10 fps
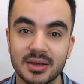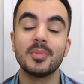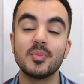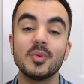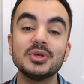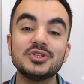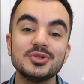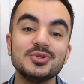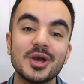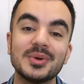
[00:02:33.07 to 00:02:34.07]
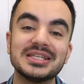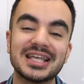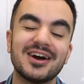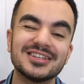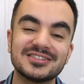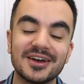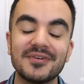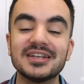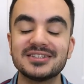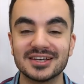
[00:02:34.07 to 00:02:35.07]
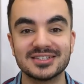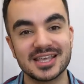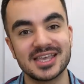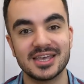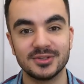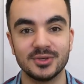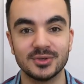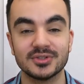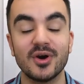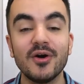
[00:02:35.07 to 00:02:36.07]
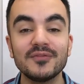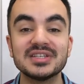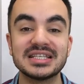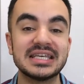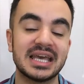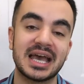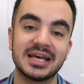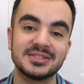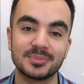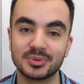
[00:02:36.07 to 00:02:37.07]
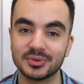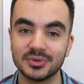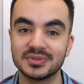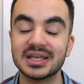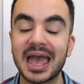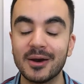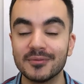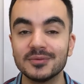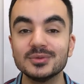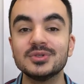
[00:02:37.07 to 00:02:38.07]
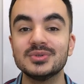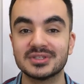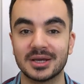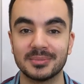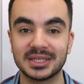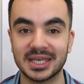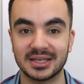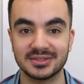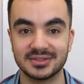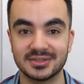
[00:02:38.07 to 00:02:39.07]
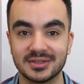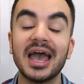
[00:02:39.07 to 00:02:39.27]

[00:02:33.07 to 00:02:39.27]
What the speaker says: But what we do know is that our stuff does get used, so obviously it has proved helpful to some guests.